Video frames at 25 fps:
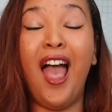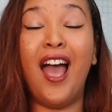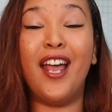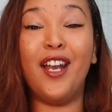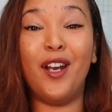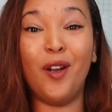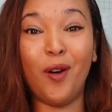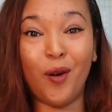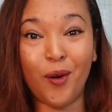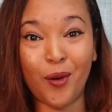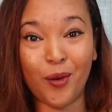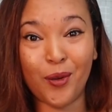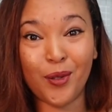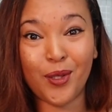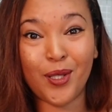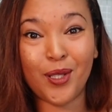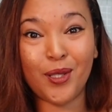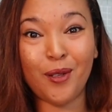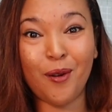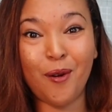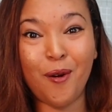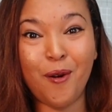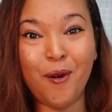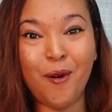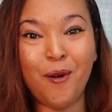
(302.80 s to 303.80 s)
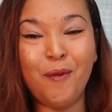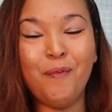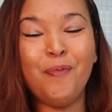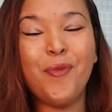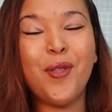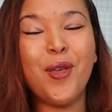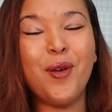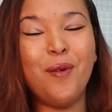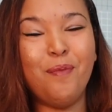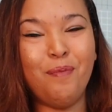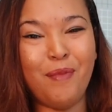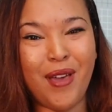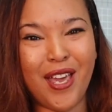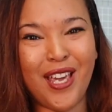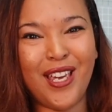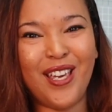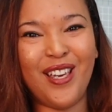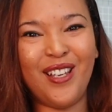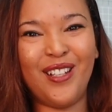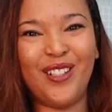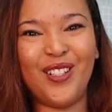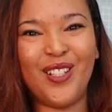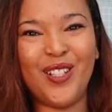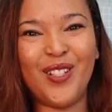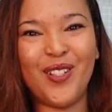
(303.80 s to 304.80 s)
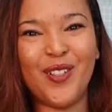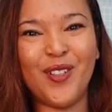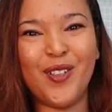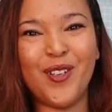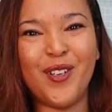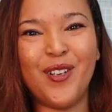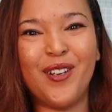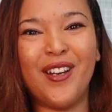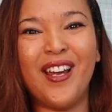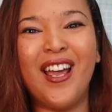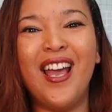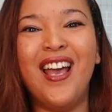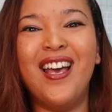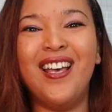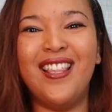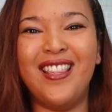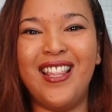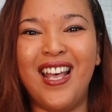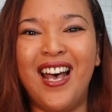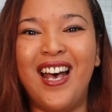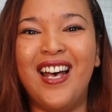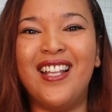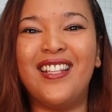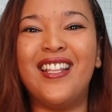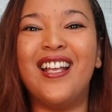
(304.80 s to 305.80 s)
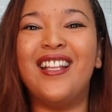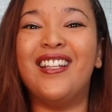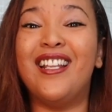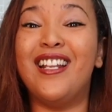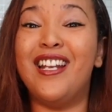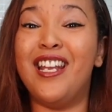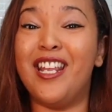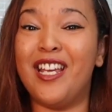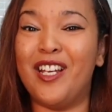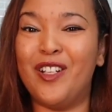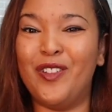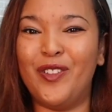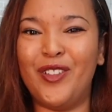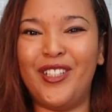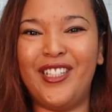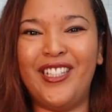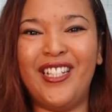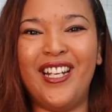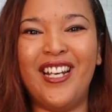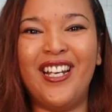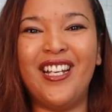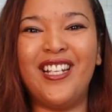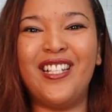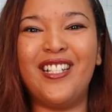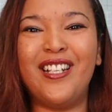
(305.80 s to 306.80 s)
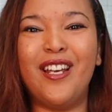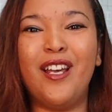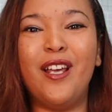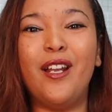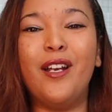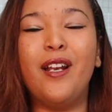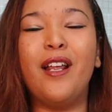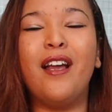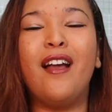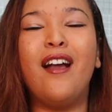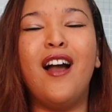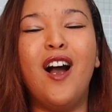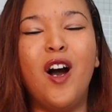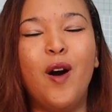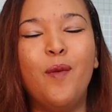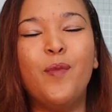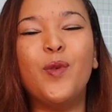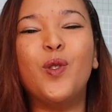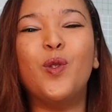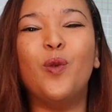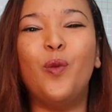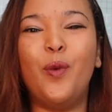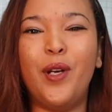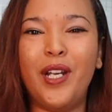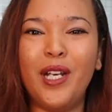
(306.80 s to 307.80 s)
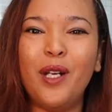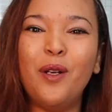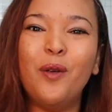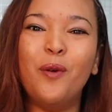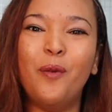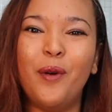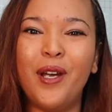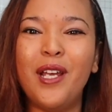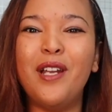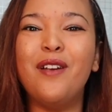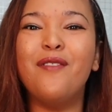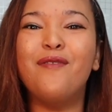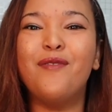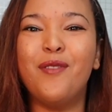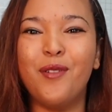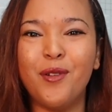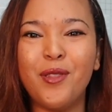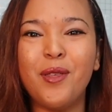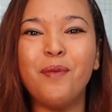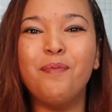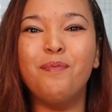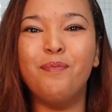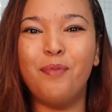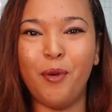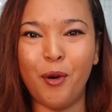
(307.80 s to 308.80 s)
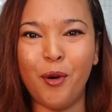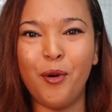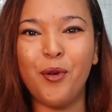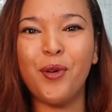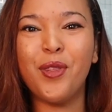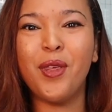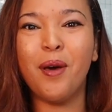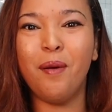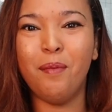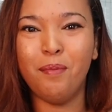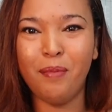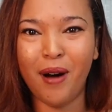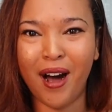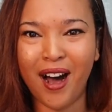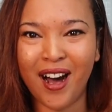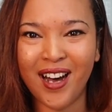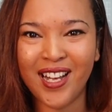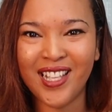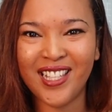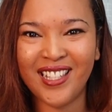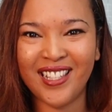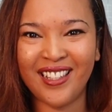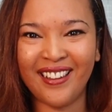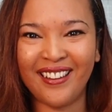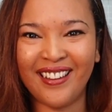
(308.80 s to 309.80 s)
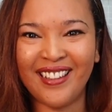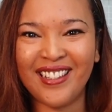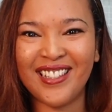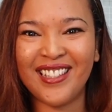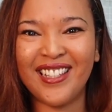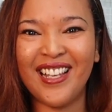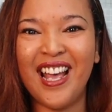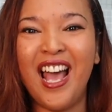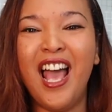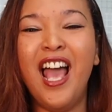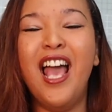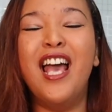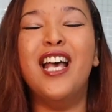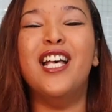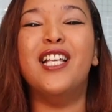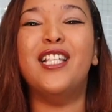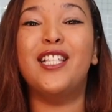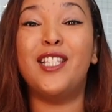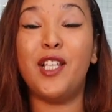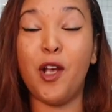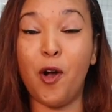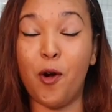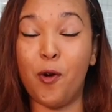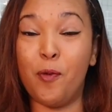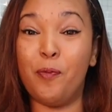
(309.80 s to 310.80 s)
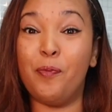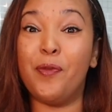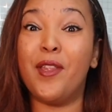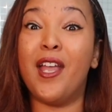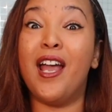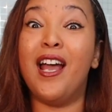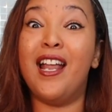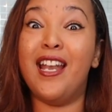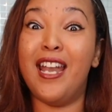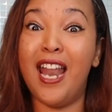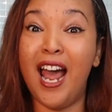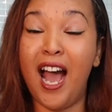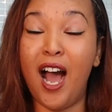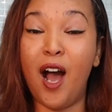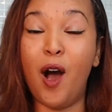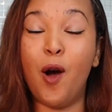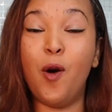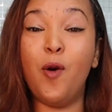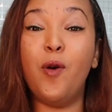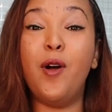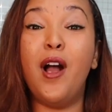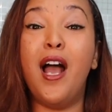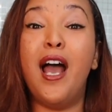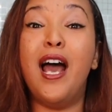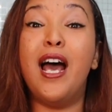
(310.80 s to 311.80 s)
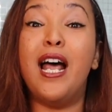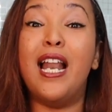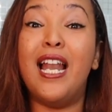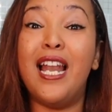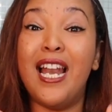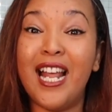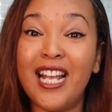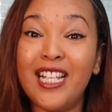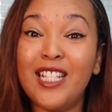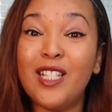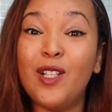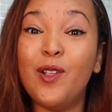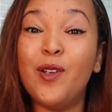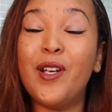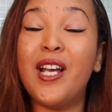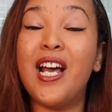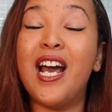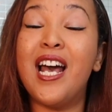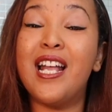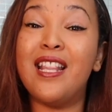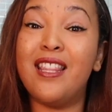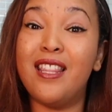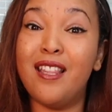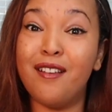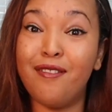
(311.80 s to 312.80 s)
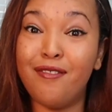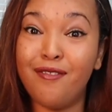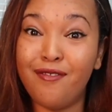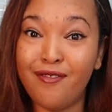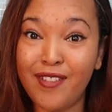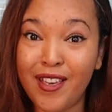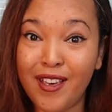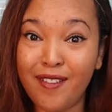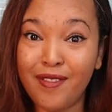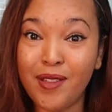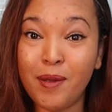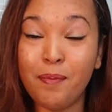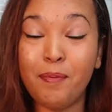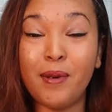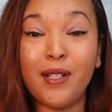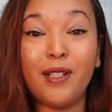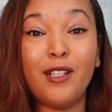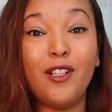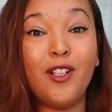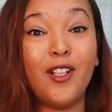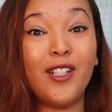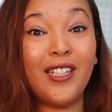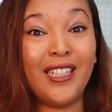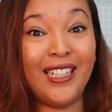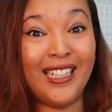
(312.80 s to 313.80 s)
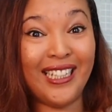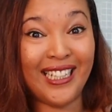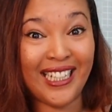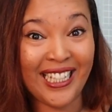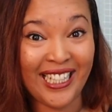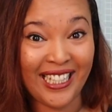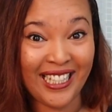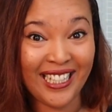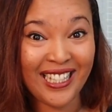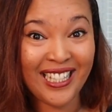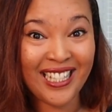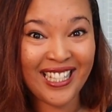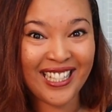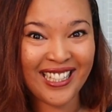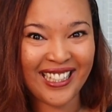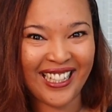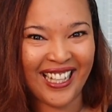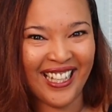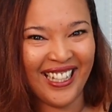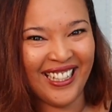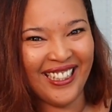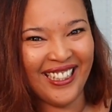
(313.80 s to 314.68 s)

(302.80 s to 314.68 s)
and also making sure that the negotiation comes win-win for the both parties. So now let's look at the fifth but not least,